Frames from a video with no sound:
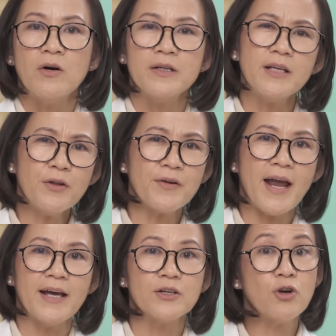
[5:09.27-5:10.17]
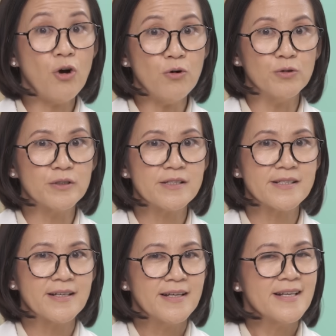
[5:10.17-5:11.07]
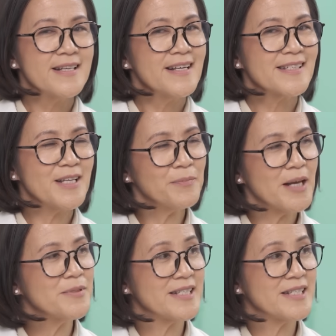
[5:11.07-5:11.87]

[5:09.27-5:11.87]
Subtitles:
On the other hand, colds, sometimes